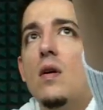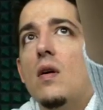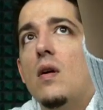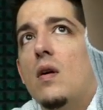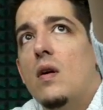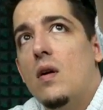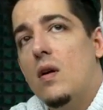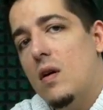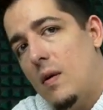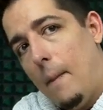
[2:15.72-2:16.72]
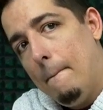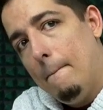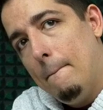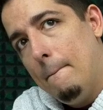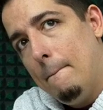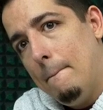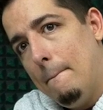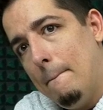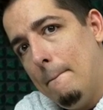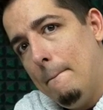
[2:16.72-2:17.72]

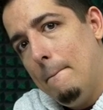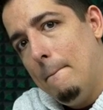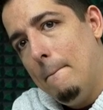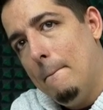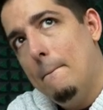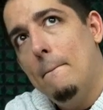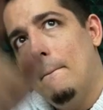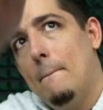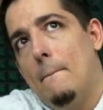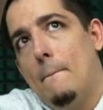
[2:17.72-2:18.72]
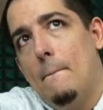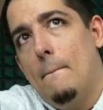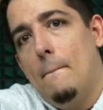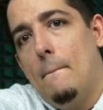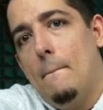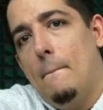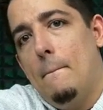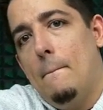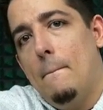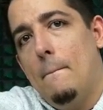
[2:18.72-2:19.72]

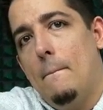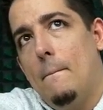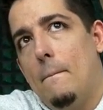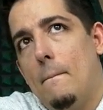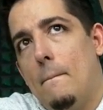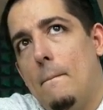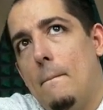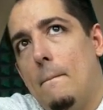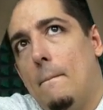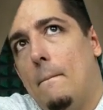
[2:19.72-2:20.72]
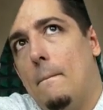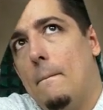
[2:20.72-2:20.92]
No one is speaking in this clip.